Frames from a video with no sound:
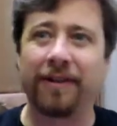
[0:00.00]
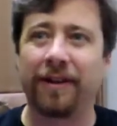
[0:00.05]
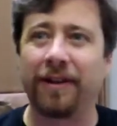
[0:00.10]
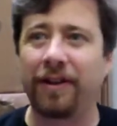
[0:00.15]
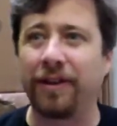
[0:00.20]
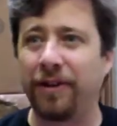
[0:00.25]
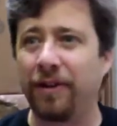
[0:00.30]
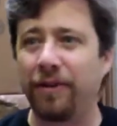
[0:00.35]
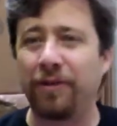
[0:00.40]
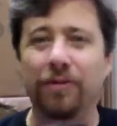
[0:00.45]

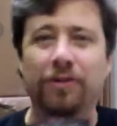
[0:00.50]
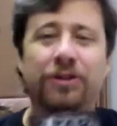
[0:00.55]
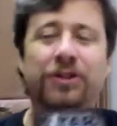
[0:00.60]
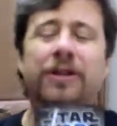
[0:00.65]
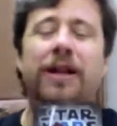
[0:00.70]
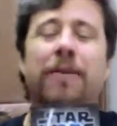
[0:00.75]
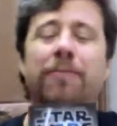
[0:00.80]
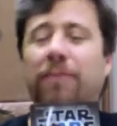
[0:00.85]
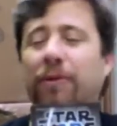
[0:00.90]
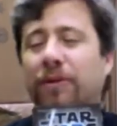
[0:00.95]
huge
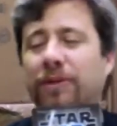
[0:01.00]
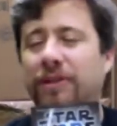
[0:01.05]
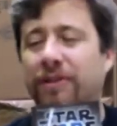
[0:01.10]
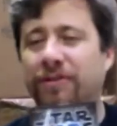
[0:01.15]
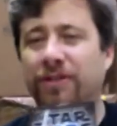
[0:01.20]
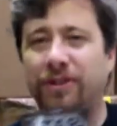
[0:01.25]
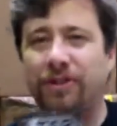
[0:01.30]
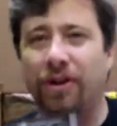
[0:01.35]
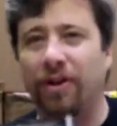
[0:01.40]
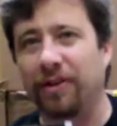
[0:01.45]
numbers
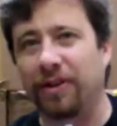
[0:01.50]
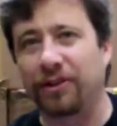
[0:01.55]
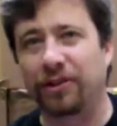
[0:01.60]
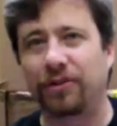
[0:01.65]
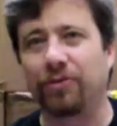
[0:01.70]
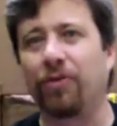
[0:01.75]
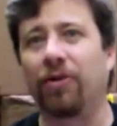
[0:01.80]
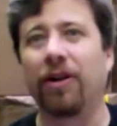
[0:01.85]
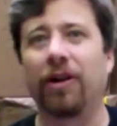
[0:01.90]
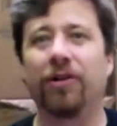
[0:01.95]
of Star
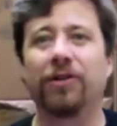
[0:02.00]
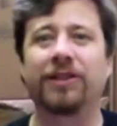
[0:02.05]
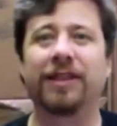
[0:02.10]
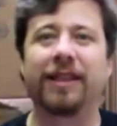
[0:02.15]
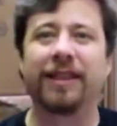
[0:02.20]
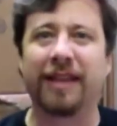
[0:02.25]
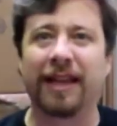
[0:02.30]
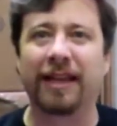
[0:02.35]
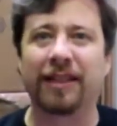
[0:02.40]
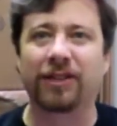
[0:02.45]
Destroyers
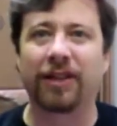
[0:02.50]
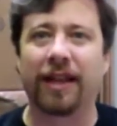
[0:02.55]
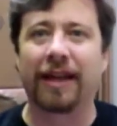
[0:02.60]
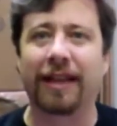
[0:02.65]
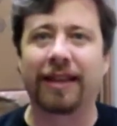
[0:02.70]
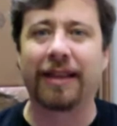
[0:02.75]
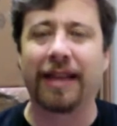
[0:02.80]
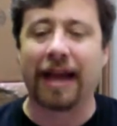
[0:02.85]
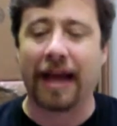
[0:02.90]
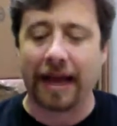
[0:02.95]
and things
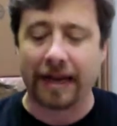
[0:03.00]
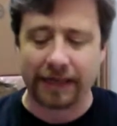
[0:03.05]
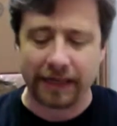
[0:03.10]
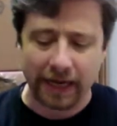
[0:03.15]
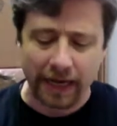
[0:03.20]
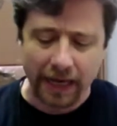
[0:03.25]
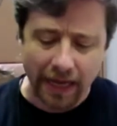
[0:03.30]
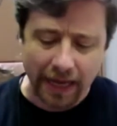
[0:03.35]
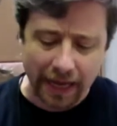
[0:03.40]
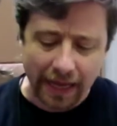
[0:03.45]
like that.
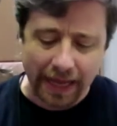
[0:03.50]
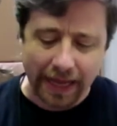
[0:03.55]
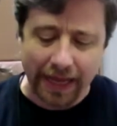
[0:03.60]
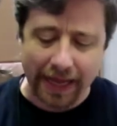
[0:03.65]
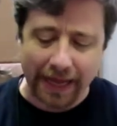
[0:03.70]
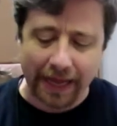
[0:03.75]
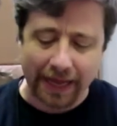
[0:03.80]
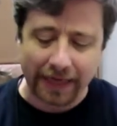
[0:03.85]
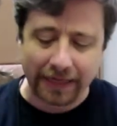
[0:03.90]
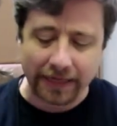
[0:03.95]

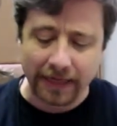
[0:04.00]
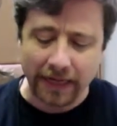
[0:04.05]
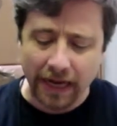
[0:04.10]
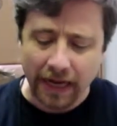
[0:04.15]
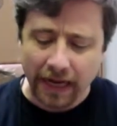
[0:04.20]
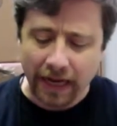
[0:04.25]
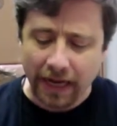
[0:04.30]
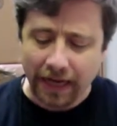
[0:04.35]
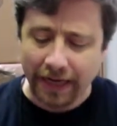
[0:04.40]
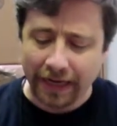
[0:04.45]
And
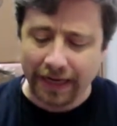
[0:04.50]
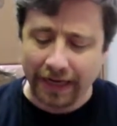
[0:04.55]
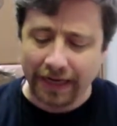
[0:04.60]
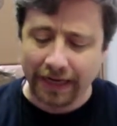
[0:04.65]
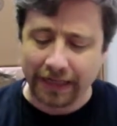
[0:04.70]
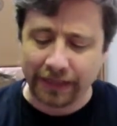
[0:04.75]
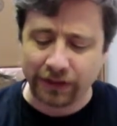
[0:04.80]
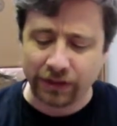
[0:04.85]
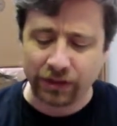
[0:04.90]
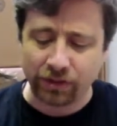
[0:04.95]

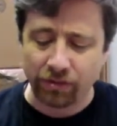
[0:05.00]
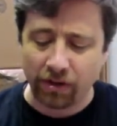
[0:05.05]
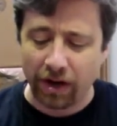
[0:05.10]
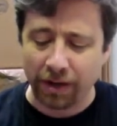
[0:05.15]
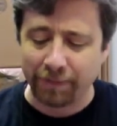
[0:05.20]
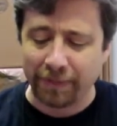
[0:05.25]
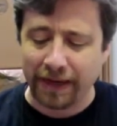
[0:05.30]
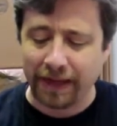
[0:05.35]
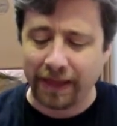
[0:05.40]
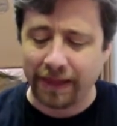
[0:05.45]
it
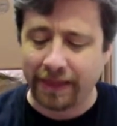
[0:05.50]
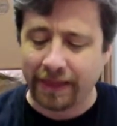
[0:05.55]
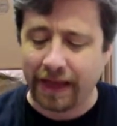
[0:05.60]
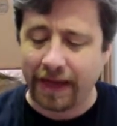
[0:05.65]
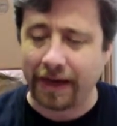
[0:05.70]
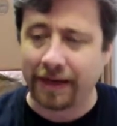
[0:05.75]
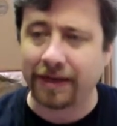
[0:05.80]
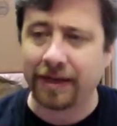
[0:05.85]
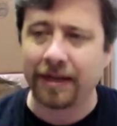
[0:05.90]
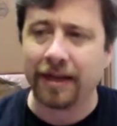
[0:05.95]
struck me
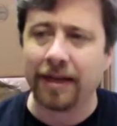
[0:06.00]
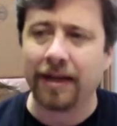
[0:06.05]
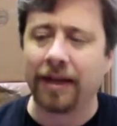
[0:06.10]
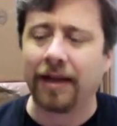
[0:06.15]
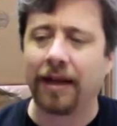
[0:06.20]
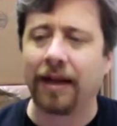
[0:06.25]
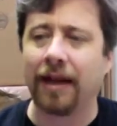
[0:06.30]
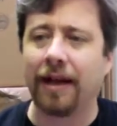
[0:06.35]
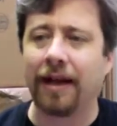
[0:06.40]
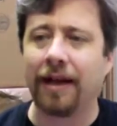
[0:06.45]
that
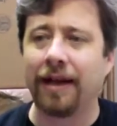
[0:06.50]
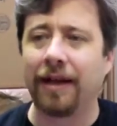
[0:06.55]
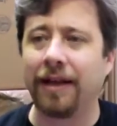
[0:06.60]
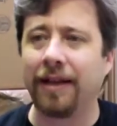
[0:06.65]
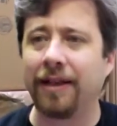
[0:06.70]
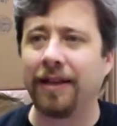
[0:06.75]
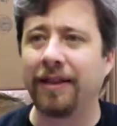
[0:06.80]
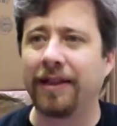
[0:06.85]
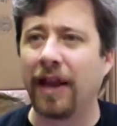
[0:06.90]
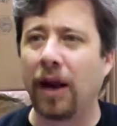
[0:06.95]

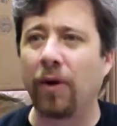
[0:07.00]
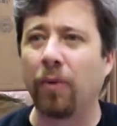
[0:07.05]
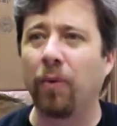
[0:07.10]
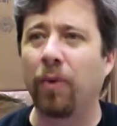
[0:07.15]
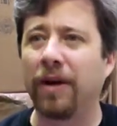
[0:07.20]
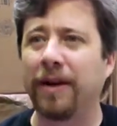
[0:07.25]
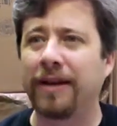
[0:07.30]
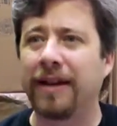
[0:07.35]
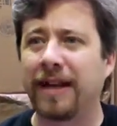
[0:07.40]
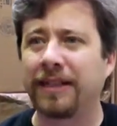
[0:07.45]
there
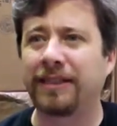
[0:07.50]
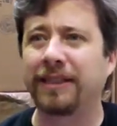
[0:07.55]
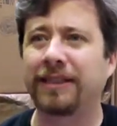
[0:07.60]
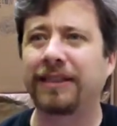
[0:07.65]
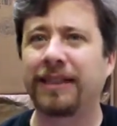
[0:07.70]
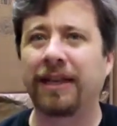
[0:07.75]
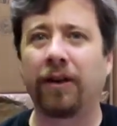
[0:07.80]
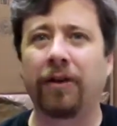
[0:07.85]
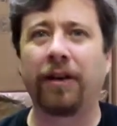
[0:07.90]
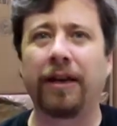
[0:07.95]
would
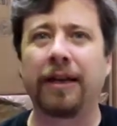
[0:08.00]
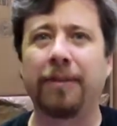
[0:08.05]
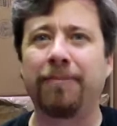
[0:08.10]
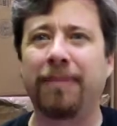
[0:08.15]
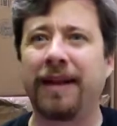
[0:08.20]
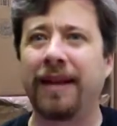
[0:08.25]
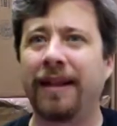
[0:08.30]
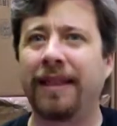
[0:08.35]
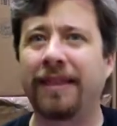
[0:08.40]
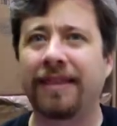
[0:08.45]
necessarily
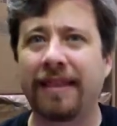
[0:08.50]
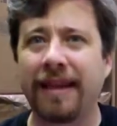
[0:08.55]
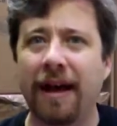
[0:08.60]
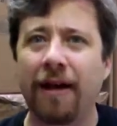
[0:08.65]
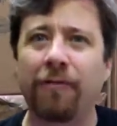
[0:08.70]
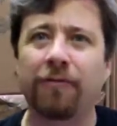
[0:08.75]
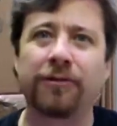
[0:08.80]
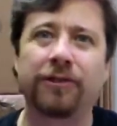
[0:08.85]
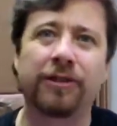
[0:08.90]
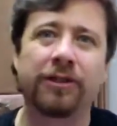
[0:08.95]
be
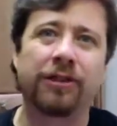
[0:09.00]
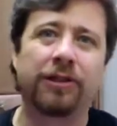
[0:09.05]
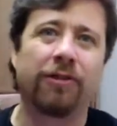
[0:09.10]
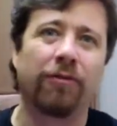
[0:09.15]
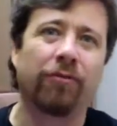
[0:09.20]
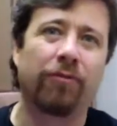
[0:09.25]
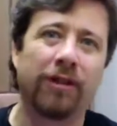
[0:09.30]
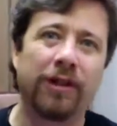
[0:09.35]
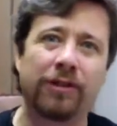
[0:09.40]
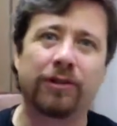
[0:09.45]
thousands
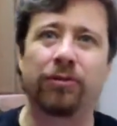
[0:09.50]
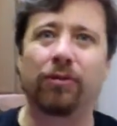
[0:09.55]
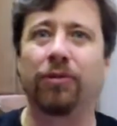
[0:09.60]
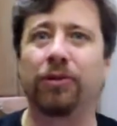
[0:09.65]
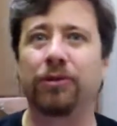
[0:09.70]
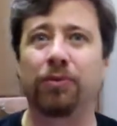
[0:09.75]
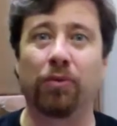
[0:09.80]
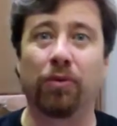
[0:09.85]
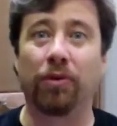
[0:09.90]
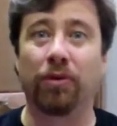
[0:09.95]
of
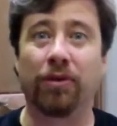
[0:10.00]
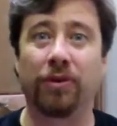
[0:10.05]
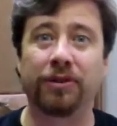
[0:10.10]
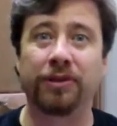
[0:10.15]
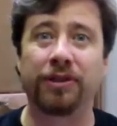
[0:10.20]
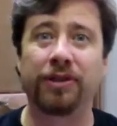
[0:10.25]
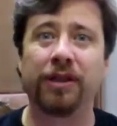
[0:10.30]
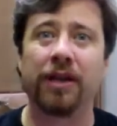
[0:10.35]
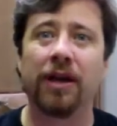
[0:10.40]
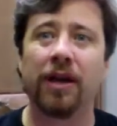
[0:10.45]
resource
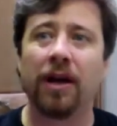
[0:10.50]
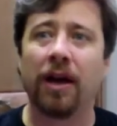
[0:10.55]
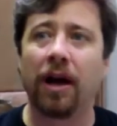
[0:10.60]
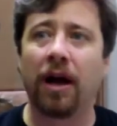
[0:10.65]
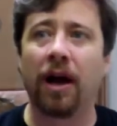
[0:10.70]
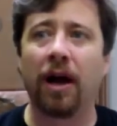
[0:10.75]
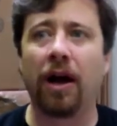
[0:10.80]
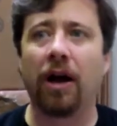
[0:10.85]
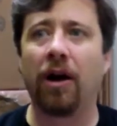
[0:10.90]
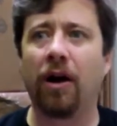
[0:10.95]
worlds
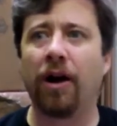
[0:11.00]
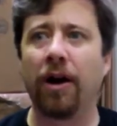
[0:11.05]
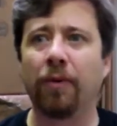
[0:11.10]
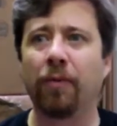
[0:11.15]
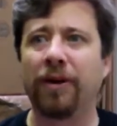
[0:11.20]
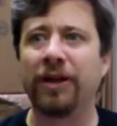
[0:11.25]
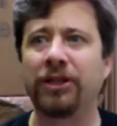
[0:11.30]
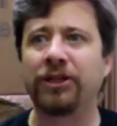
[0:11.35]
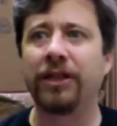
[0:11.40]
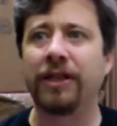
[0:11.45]
on
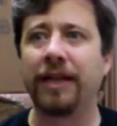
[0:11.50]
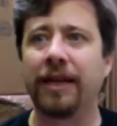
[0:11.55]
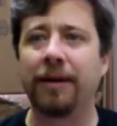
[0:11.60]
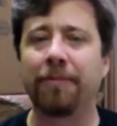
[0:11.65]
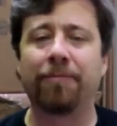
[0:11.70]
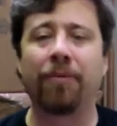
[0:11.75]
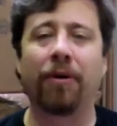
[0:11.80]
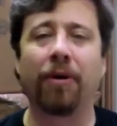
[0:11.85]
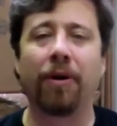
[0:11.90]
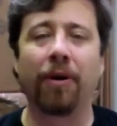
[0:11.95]
which the
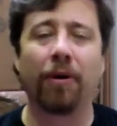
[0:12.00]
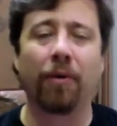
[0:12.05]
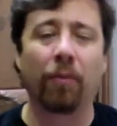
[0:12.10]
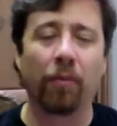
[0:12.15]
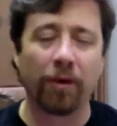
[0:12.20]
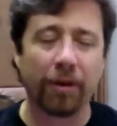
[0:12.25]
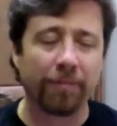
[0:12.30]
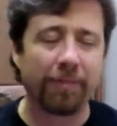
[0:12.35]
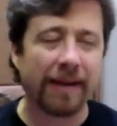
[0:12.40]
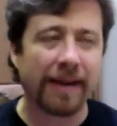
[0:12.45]
Emperor
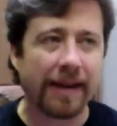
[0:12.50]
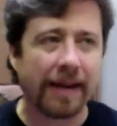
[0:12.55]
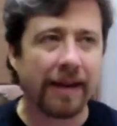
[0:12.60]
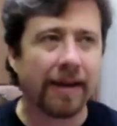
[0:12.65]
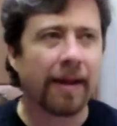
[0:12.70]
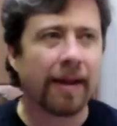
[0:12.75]
would be